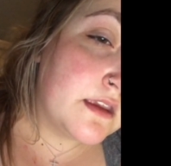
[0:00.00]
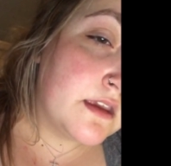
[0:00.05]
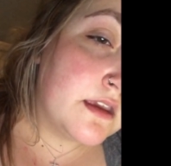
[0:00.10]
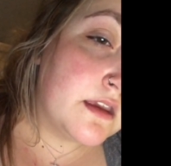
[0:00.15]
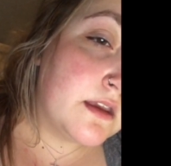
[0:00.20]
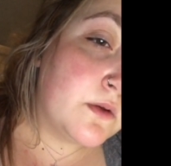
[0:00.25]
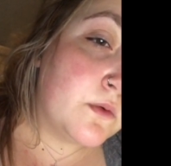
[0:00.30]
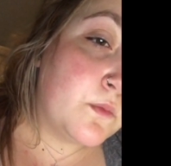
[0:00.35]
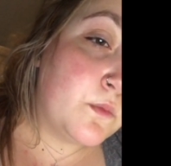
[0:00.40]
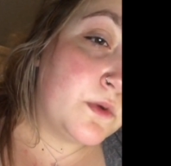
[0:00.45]

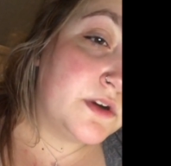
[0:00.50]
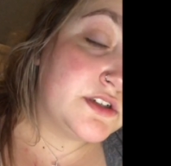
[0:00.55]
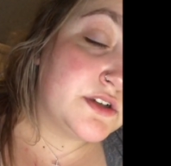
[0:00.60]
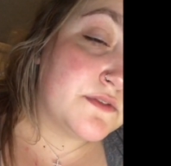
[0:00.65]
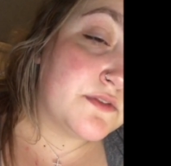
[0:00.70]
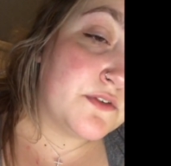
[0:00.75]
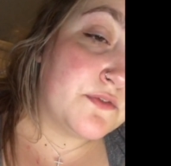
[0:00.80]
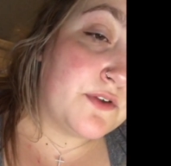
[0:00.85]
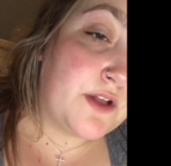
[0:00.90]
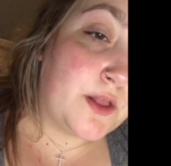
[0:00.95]
which of the
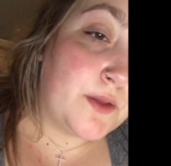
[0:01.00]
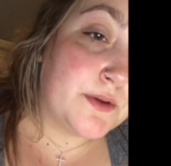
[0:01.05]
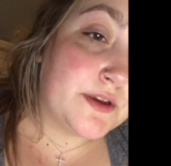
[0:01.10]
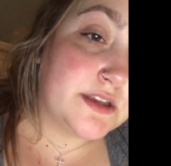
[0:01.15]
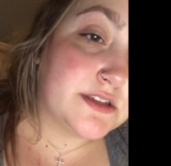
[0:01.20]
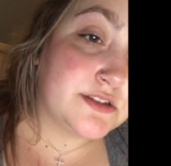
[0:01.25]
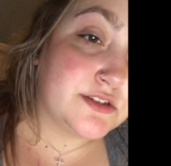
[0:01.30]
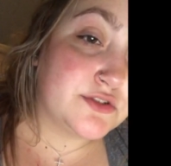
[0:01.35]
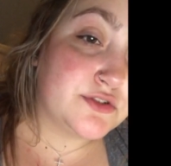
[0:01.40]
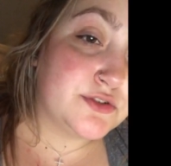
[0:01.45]
following is
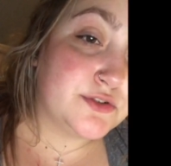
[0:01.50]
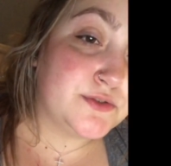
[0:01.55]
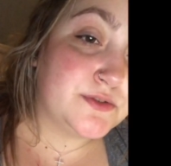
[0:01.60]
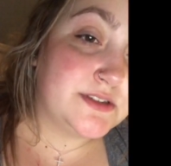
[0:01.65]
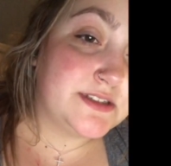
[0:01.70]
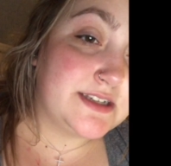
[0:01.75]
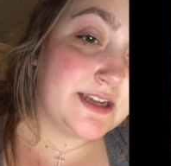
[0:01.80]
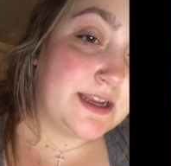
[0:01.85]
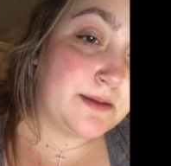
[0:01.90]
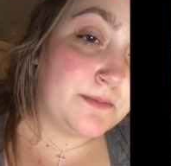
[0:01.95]
a true
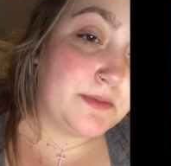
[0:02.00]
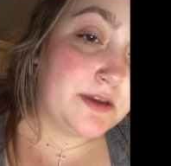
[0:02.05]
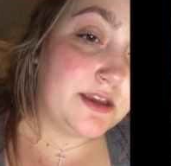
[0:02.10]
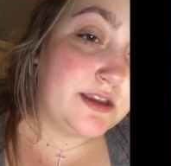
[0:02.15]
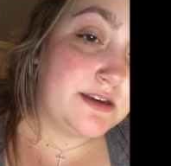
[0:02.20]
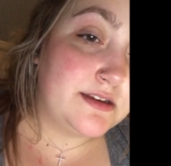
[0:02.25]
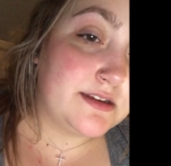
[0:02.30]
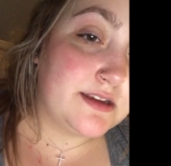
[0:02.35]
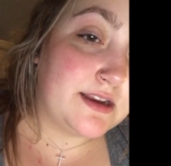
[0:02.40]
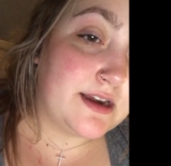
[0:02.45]

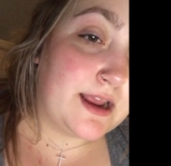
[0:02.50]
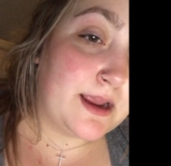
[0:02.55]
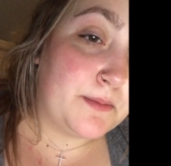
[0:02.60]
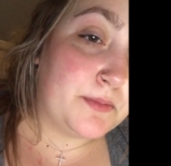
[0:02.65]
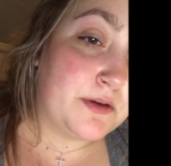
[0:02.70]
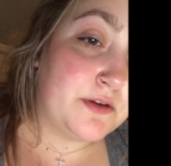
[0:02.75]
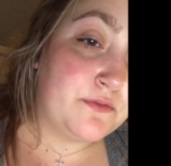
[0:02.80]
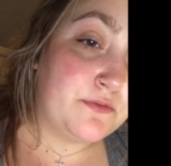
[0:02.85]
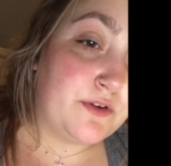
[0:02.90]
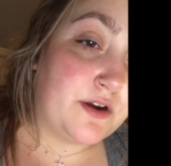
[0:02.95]
statement, and I
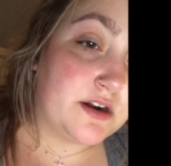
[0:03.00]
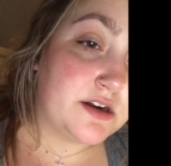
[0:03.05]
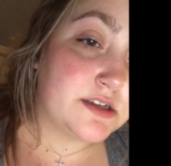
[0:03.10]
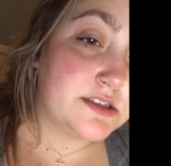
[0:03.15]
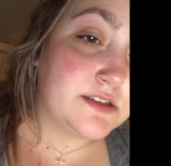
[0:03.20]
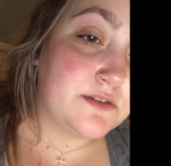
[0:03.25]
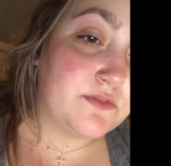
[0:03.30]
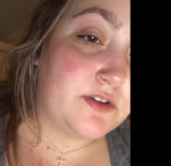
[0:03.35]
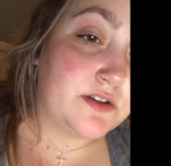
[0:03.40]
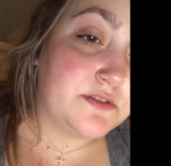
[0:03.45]
put phonics
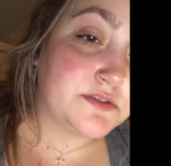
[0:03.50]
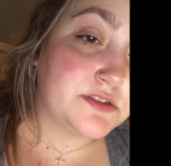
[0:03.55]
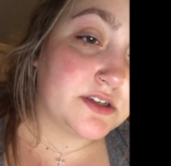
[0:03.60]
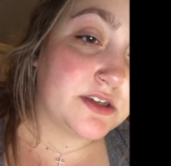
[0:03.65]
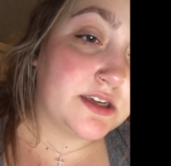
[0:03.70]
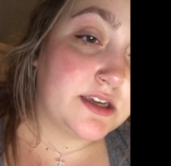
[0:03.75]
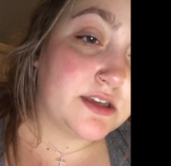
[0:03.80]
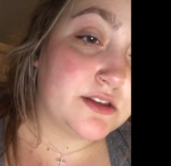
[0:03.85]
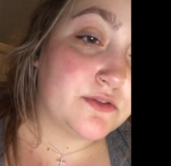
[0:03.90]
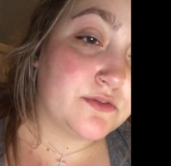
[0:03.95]
involves
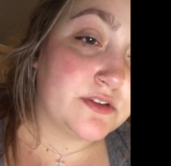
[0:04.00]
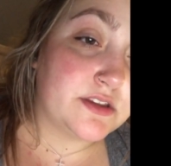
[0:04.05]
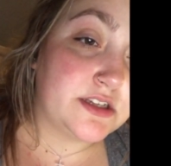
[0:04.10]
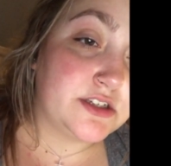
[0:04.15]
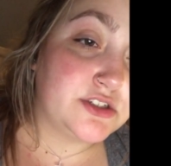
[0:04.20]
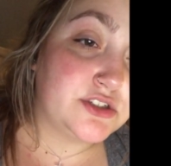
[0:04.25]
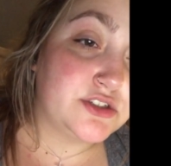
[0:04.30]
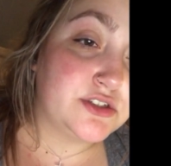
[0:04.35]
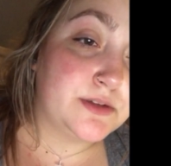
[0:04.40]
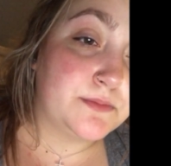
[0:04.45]
looking at the
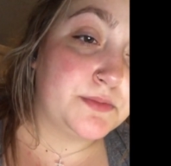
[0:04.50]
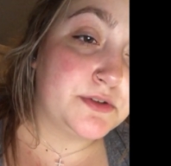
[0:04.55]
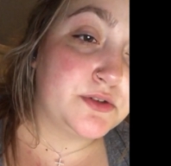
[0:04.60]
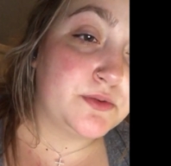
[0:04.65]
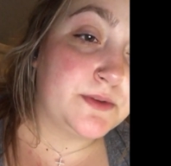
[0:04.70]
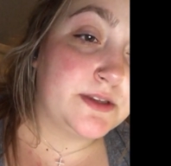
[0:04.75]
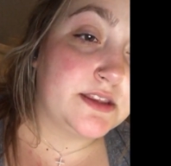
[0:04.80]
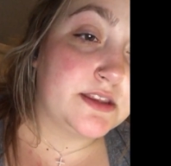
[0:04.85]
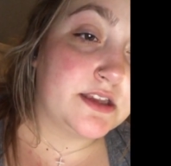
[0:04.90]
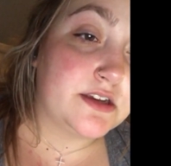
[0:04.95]
relationship
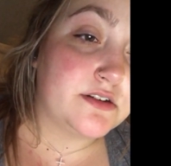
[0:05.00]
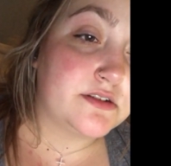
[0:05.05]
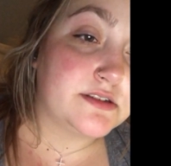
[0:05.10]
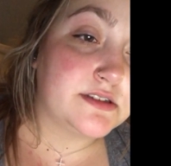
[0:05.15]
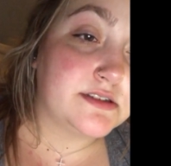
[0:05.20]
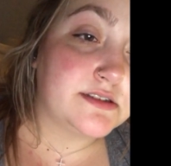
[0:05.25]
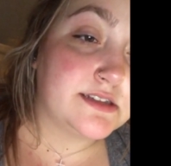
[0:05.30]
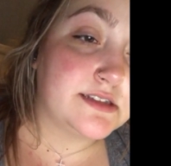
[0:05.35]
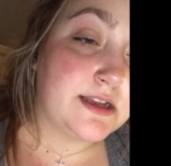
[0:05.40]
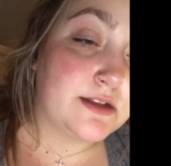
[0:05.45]
between letters and
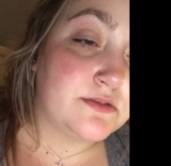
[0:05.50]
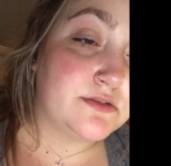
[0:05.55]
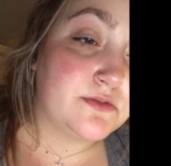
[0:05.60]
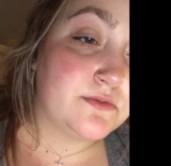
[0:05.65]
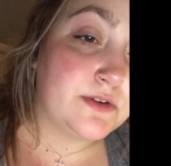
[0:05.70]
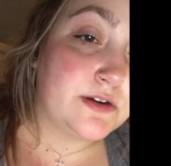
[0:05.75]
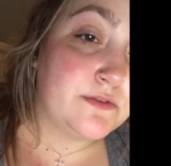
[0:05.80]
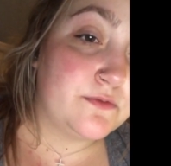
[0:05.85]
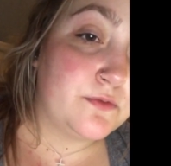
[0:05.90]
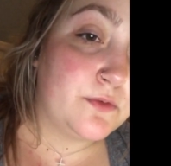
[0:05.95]
sounds in
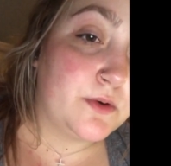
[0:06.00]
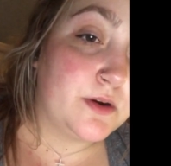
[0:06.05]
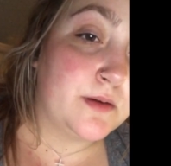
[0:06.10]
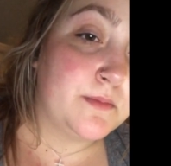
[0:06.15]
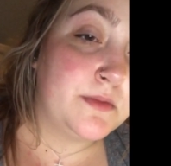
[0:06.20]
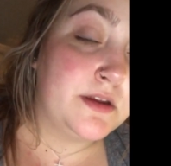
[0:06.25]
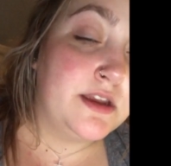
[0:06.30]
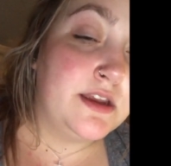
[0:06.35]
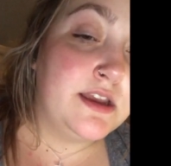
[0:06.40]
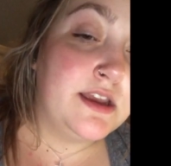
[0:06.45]
written form,
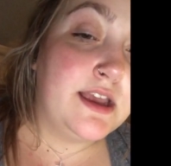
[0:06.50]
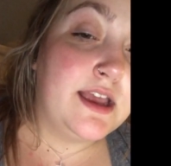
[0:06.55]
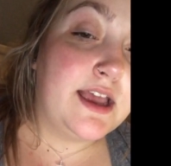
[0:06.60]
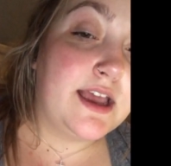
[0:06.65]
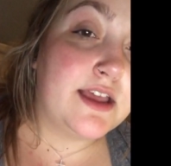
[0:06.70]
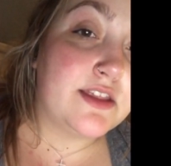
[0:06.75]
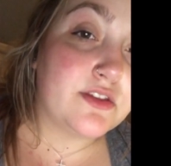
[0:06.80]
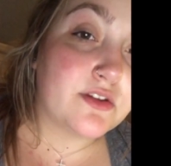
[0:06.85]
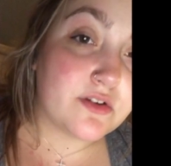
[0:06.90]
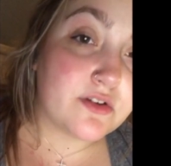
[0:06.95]

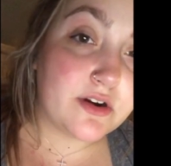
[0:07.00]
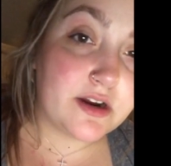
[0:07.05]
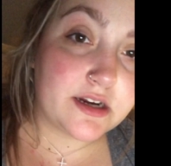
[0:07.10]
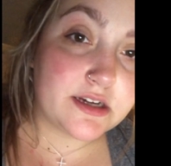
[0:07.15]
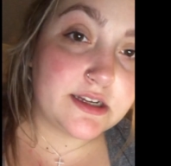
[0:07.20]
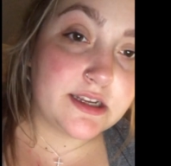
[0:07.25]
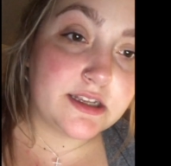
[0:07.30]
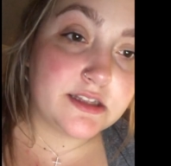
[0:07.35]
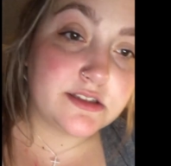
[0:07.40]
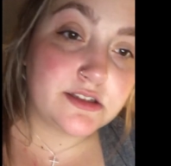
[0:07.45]
and the correct
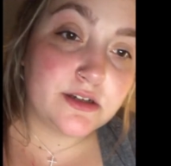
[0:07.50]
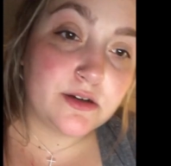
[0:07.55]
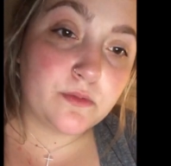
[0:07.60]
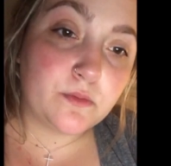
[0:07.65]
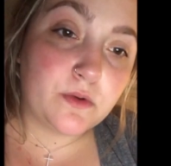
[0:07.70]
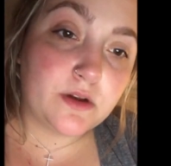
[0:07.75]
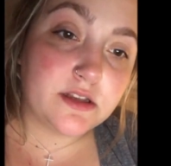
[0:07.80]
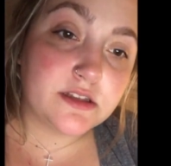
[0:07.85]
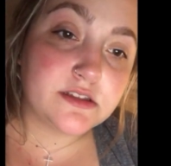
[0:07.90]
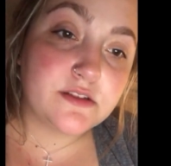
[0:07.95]
answer
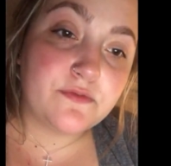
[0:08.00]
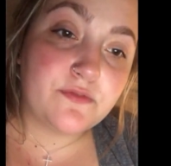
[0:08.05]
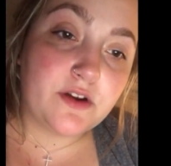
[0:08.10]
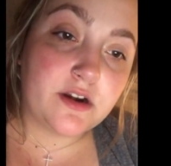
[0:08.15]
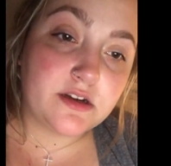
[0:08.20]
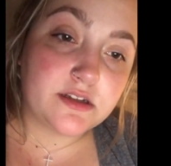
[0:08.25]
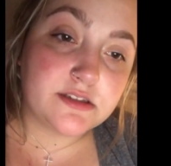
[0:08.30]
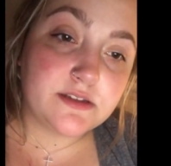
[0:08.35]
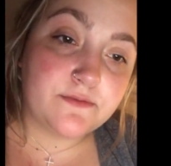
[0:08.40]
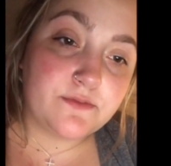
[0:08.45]
was
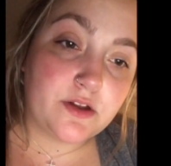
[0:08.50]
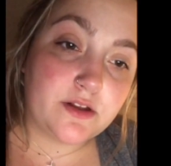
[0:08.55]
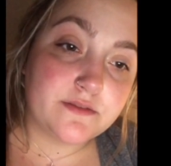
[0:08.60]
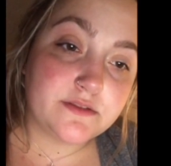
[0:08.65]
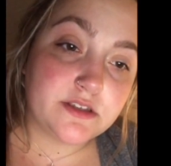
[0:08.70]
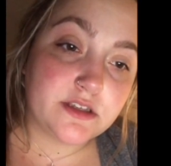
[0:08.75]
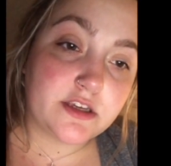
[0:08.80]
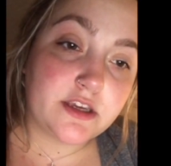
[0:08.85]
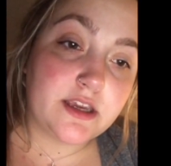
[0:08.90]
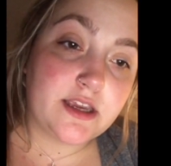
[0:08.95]
phonics involves
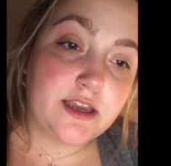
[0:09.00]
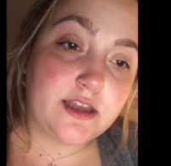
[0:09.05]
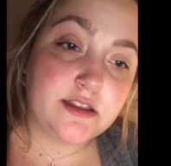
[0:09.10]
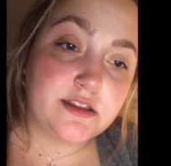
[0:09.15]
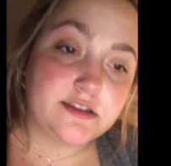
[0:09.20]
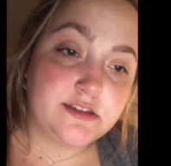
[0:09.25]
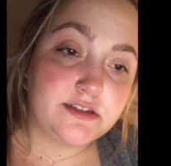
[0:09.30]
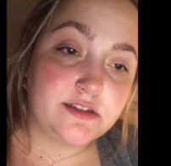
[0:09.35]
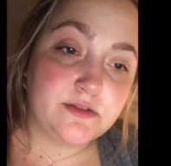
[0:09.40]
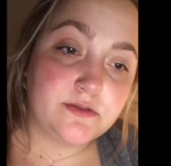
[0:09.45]
looking at the
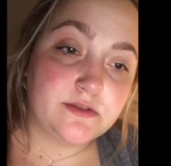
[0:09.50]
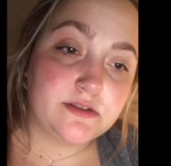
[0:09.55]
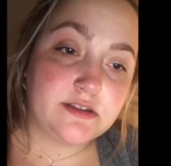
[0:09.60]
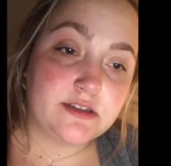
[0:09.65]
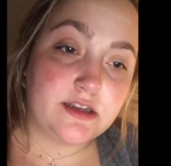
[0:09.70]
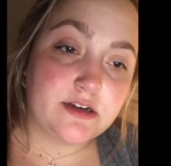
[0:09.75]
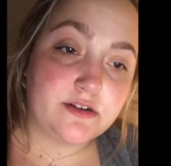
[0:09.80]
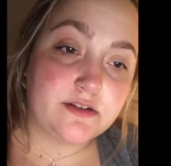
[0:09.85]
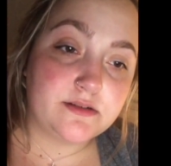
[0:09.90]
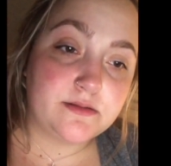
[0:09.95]
students'
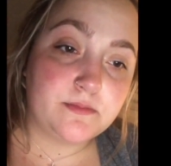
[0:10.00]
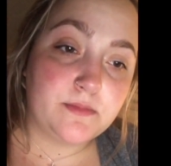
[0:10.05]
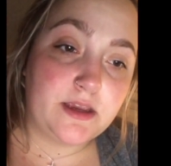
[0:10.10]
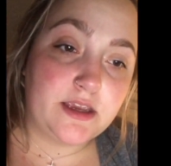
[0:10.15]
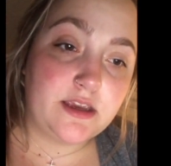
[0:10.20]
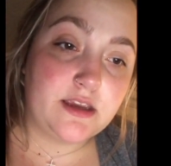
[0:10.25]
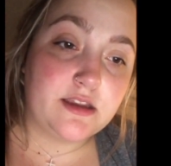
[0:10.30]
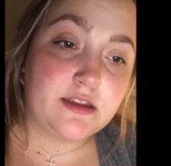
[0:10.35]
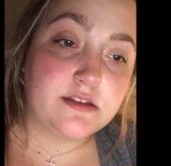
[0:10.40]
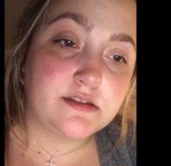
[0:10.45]
letters make
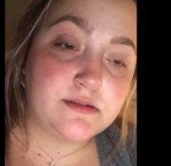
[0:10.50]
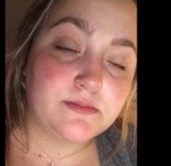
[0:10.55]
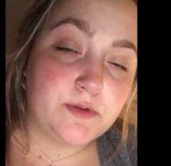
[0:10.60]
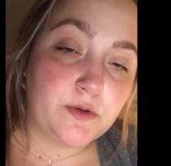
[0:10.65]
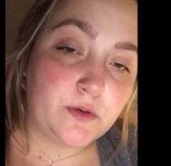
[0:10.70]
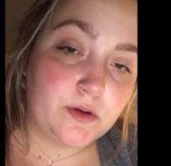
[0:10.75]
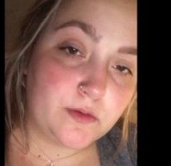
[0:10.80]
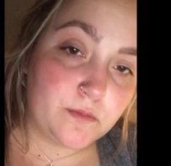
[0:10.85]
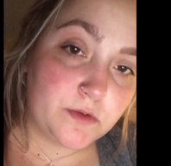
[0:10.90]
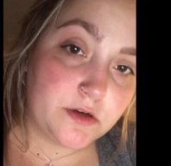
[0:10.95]
in
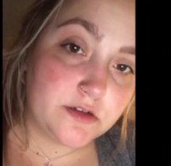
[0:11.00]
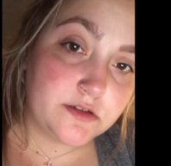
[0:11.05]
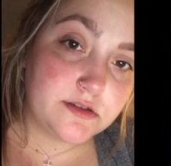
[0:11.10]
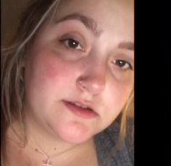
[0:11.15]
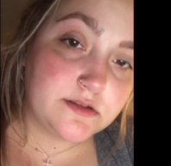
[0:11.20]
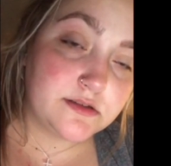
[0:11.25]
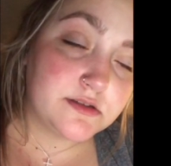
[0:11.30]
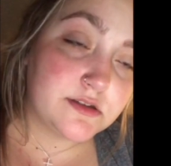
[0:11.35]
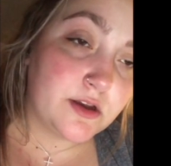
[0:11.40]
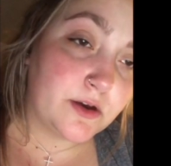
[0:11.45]
spoken words.
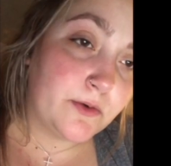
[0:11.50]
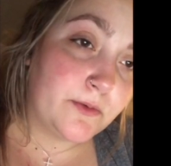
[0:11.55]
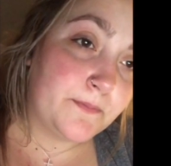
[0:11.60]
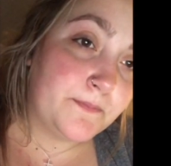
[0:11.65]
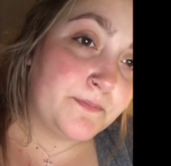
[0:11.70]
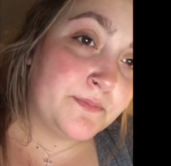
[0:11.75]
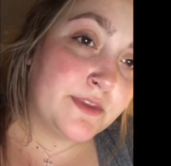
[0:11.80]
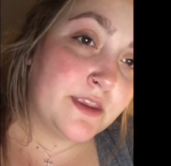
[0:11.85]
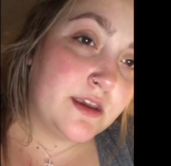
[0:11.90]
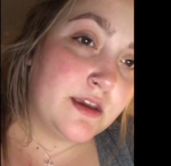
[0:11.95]
So
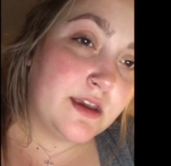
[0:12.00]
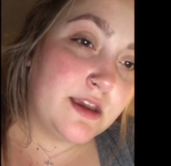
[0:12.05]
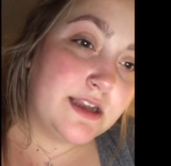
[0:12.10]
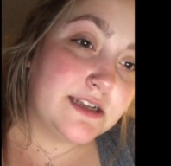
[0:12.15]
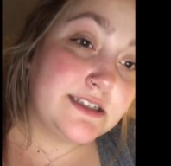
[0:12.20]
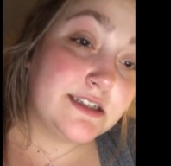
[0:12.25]
did a